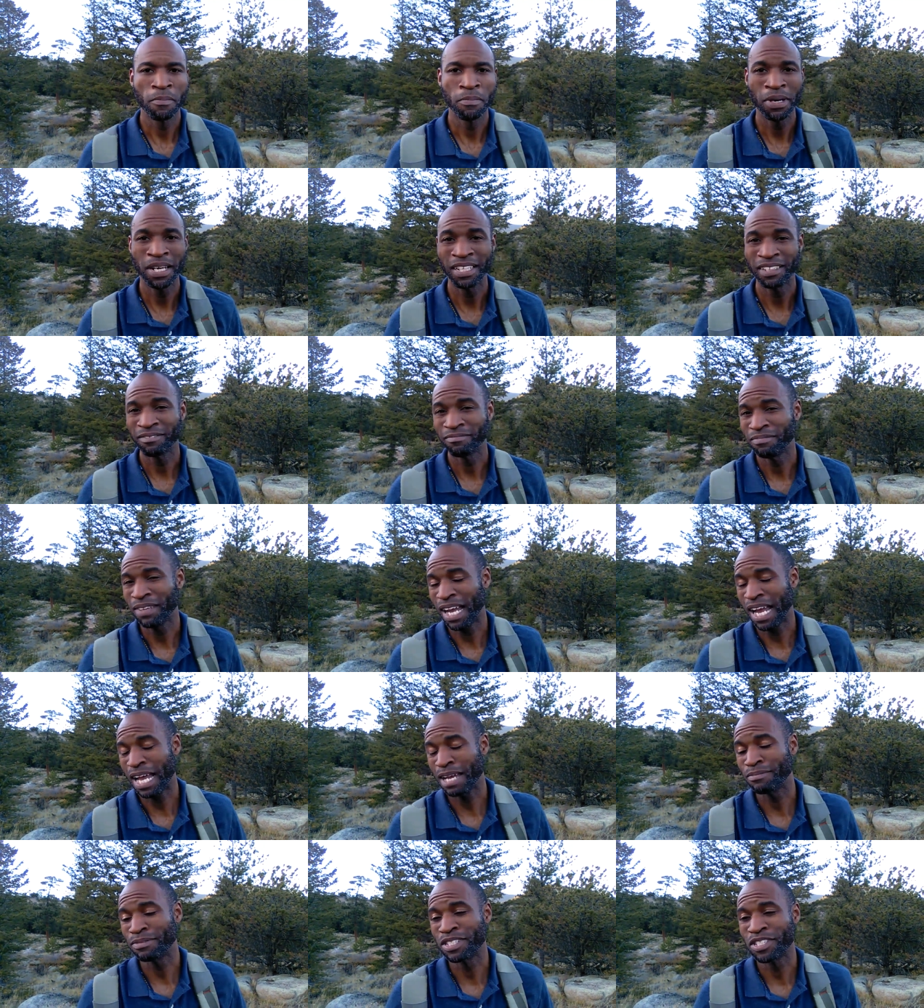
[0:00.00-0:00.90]
But
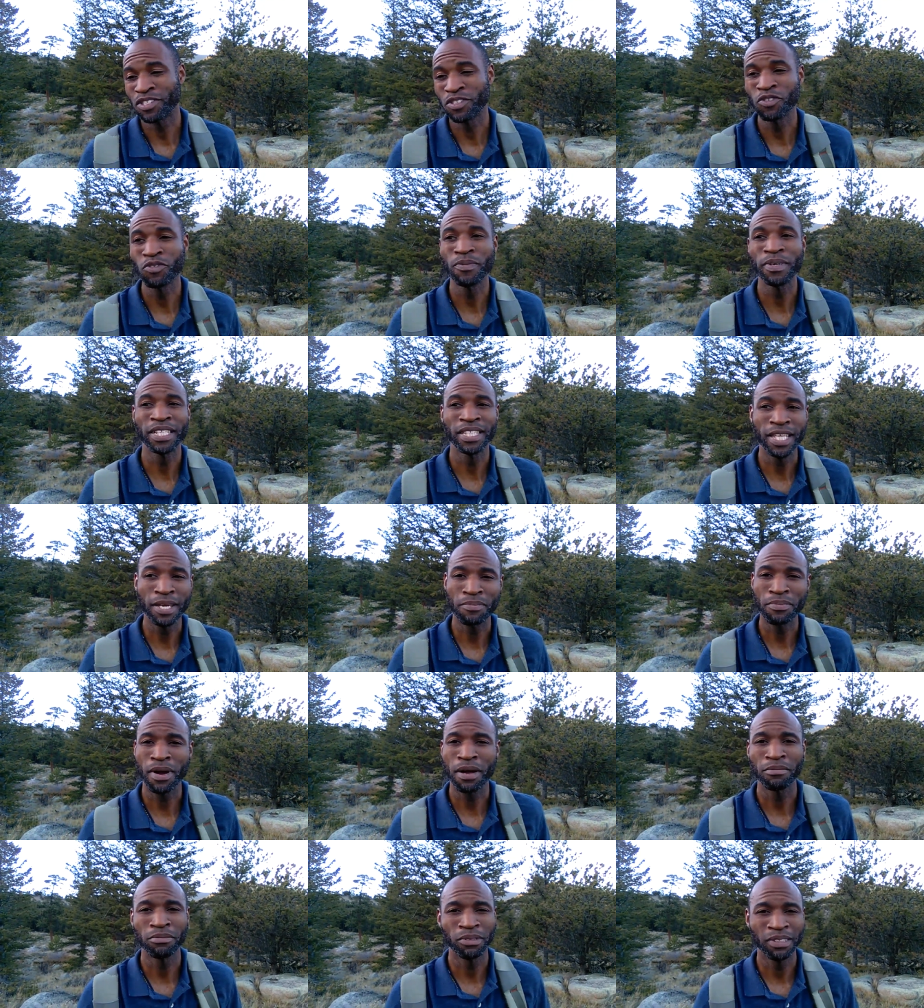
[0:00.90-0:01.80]
I'm assuming
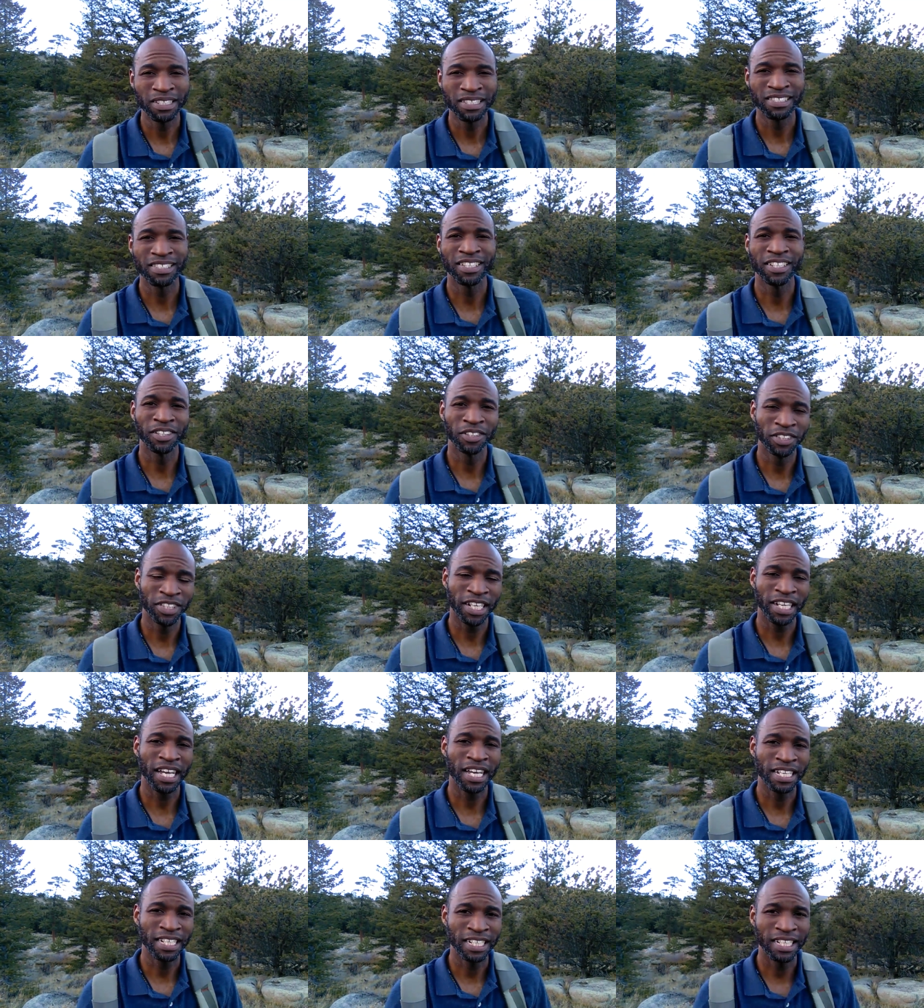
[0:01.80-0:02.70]
they probably still
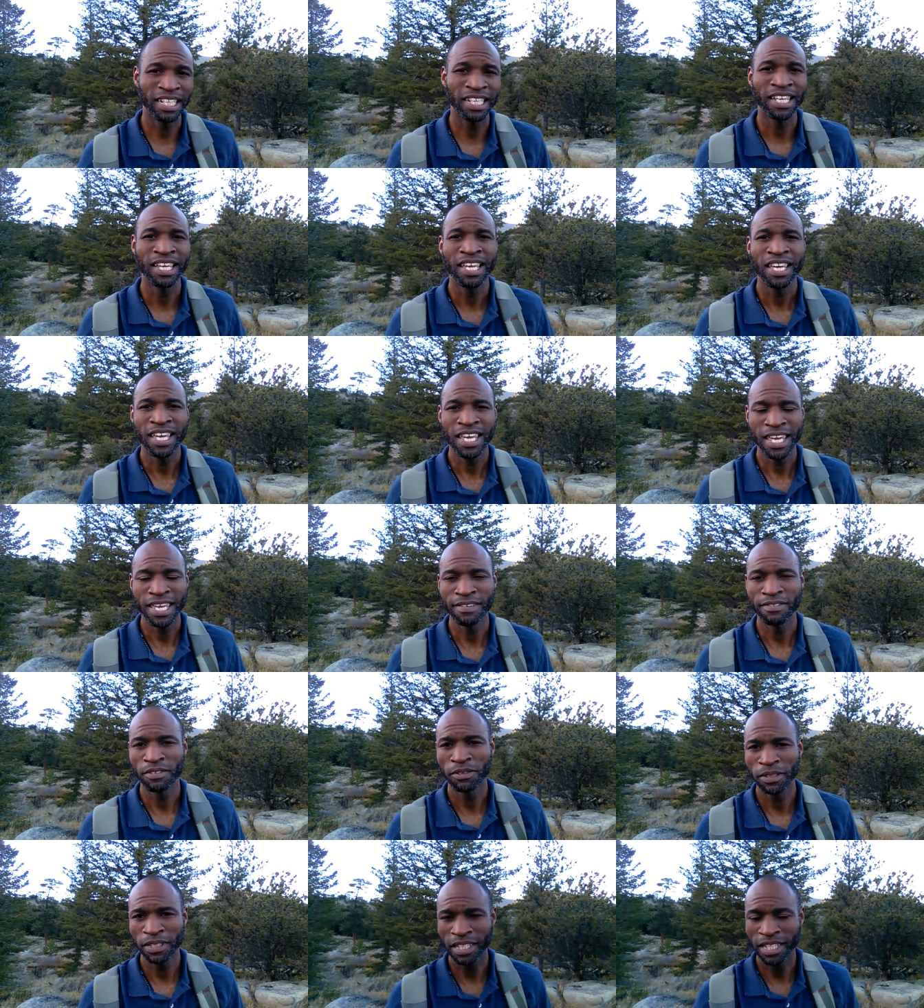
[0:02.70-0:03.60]
check ID
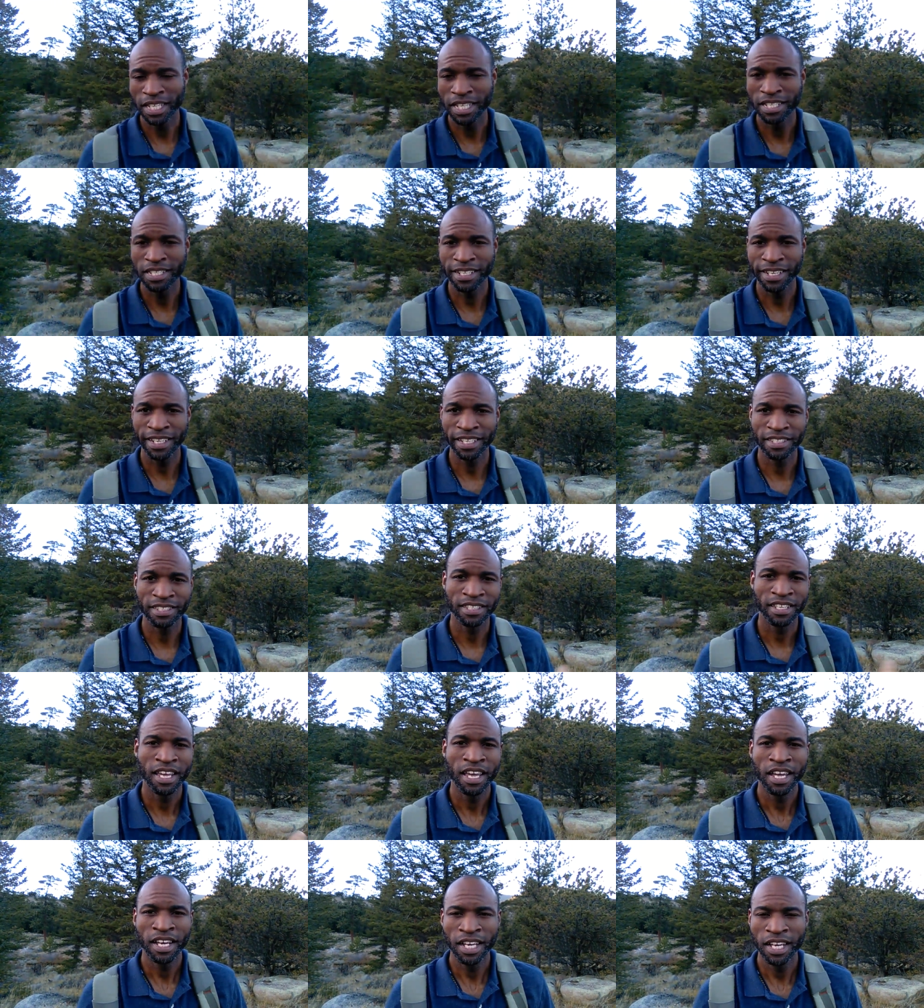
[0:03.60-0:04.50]
even with the
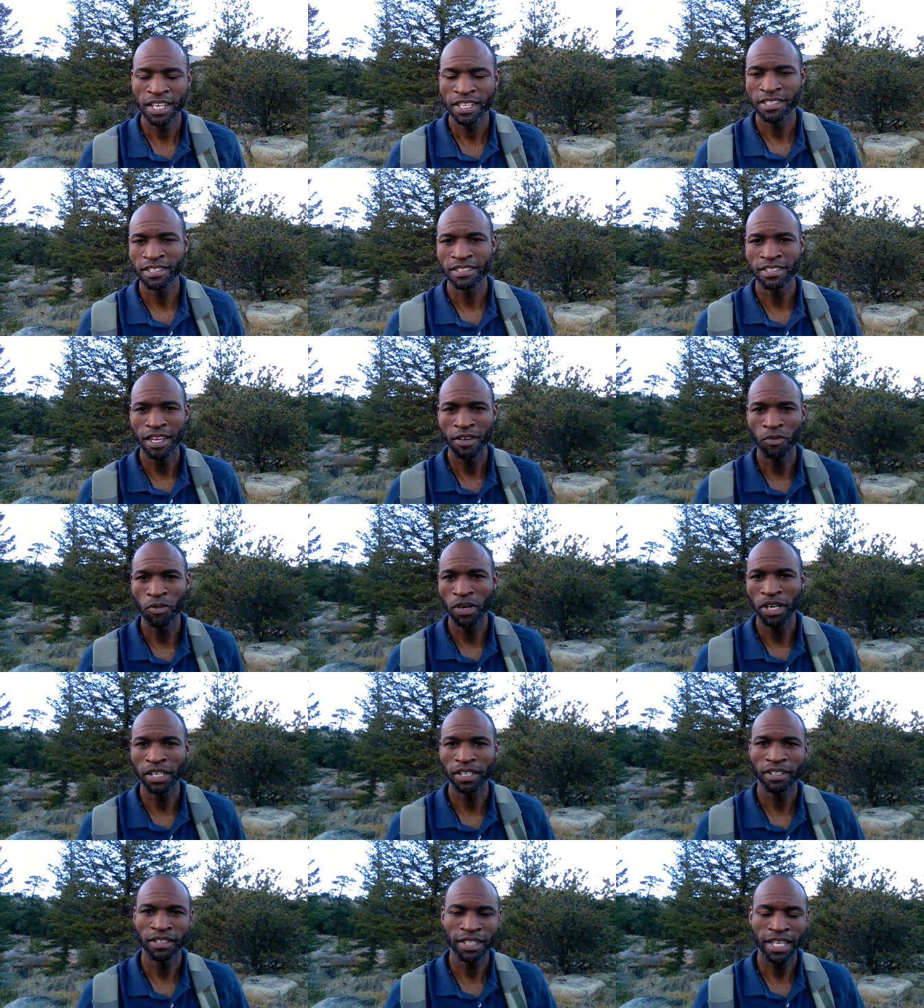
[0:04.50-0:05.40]
e-tickets because they
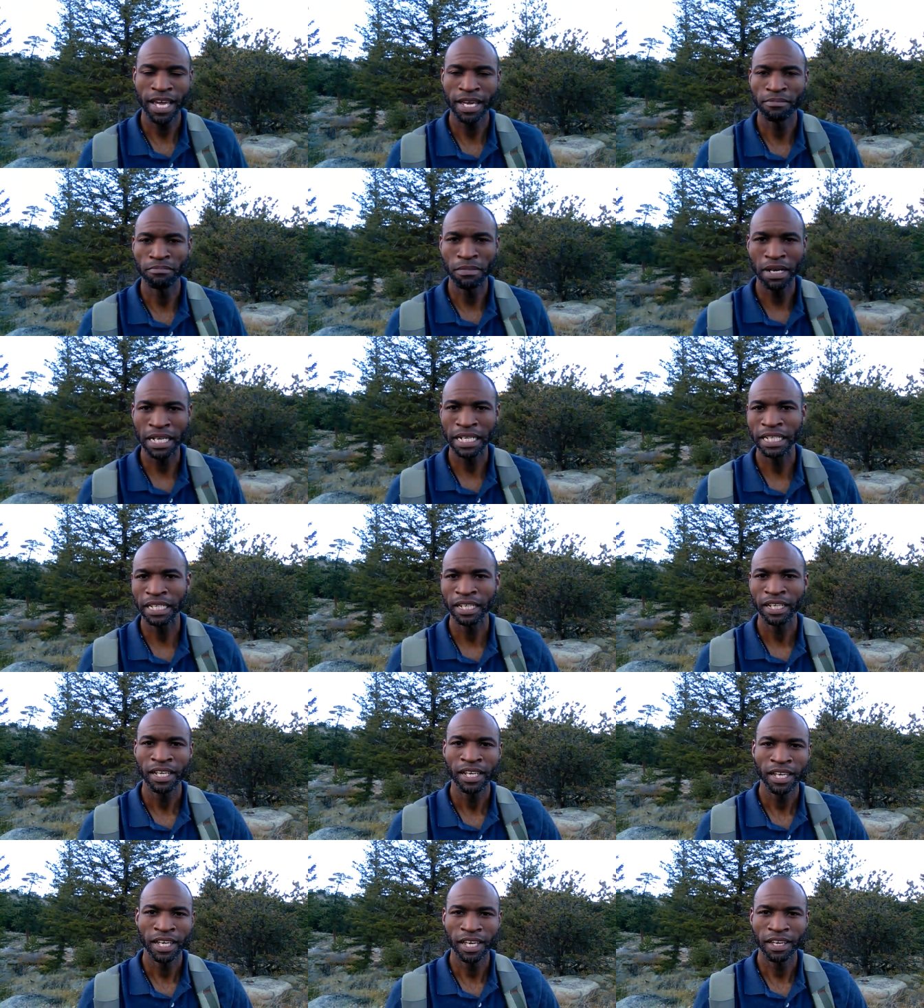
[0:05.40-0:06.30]
want that
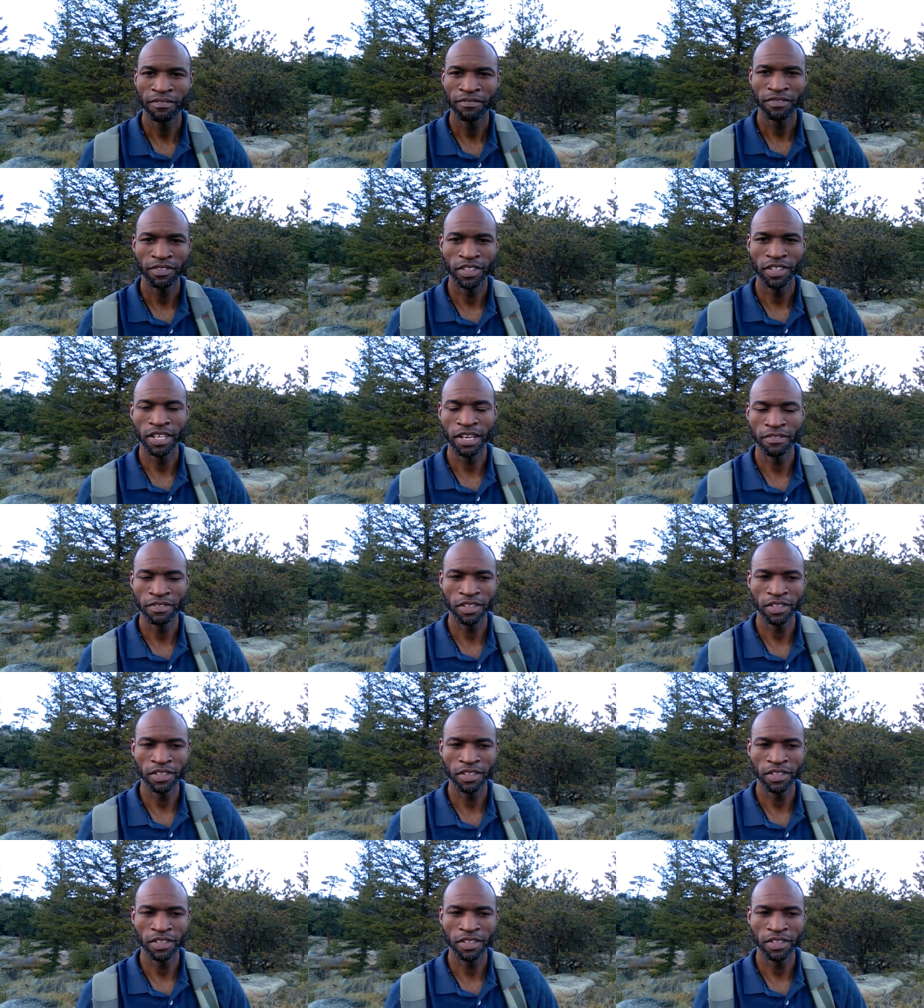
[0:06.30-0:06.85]
money if you,